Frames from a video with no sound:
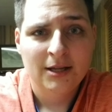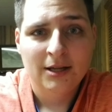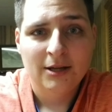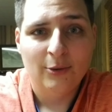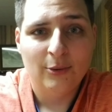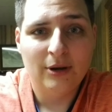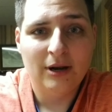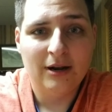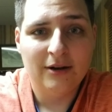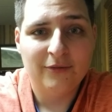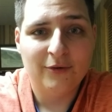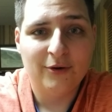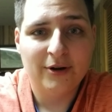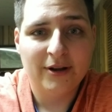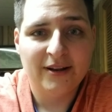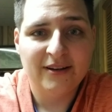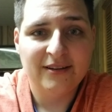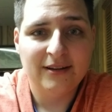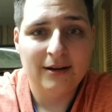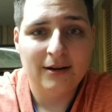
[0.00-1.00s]
Went out for a
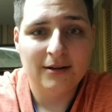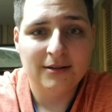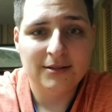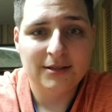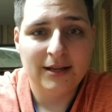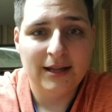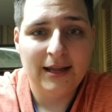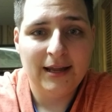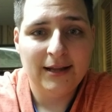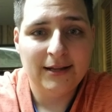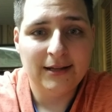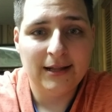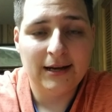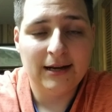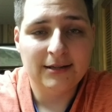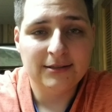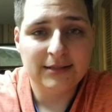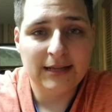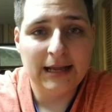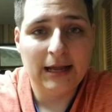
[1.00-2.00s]
good dinner today, and then I
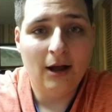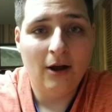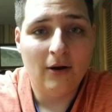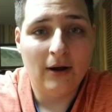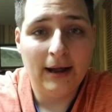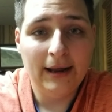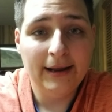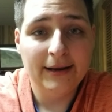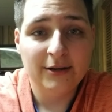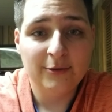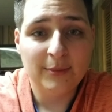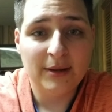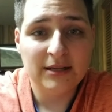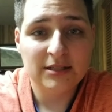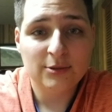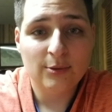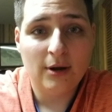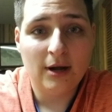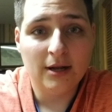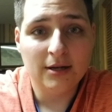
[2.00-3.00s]
was like, oh, I gotta do my
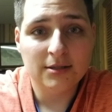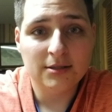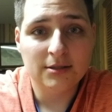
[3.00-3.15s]
squats.